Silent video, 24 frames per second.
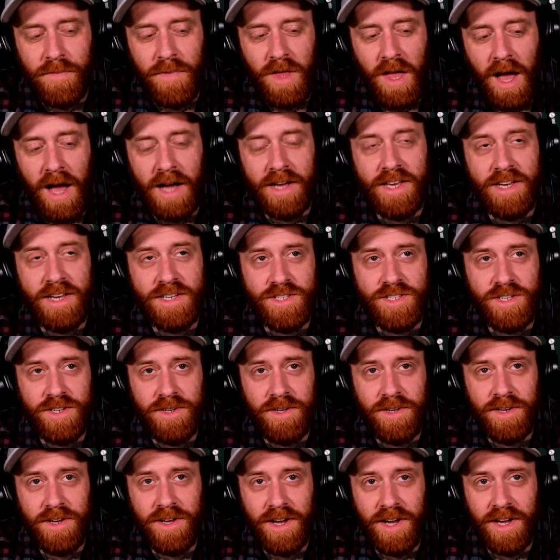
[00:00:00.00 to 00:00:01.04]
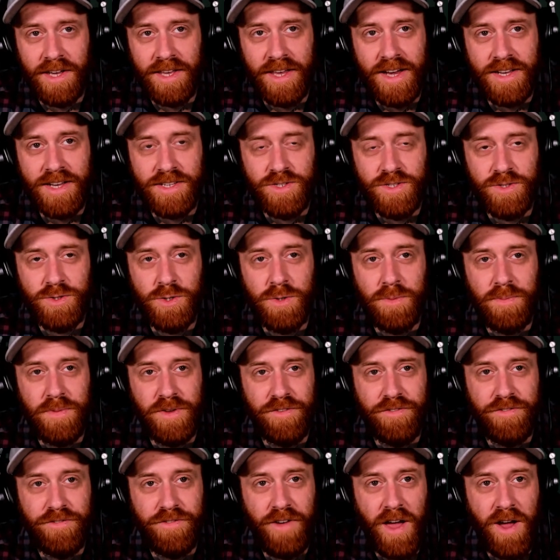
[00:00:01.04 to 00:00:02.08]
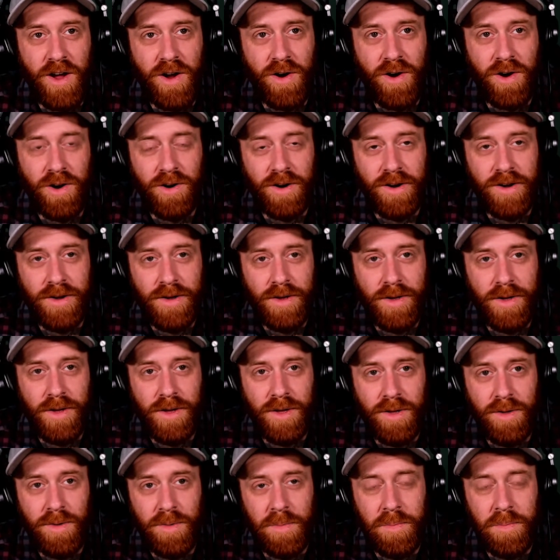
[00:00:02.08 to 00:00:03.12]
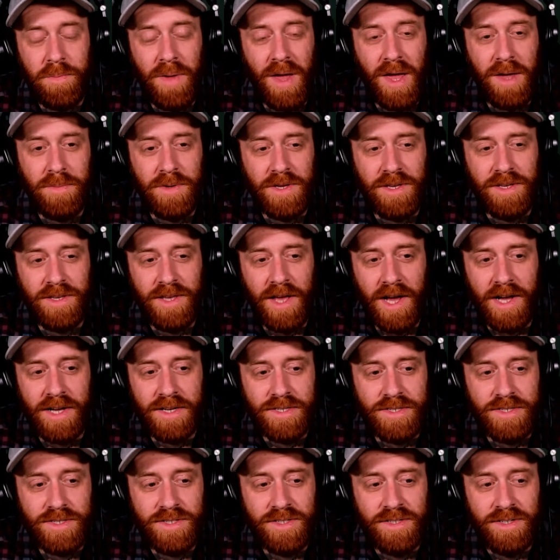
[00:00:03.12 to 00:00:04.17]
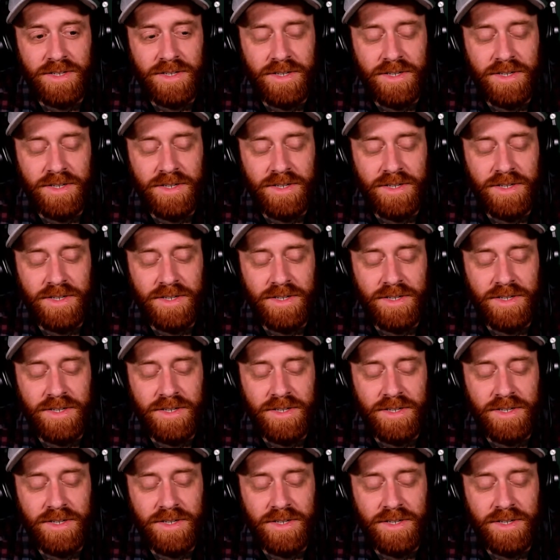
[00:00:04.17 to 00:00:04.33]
I guess to be fair, maybe yes.